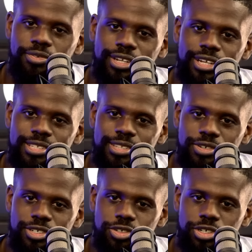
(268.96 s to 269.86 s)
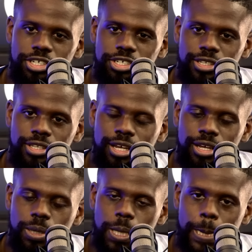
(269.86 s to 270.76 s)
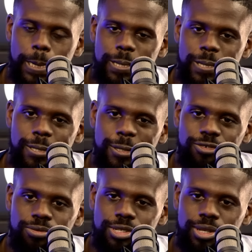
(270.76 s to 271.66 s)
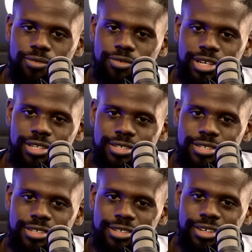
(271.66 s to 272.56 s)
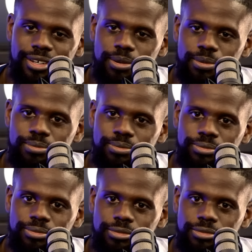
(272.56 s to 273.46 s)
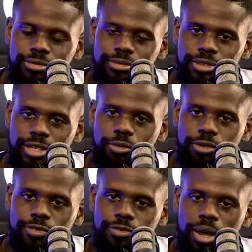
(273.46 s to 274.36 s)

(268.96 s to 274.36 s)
think that's the frustration that from some fans um, that we've.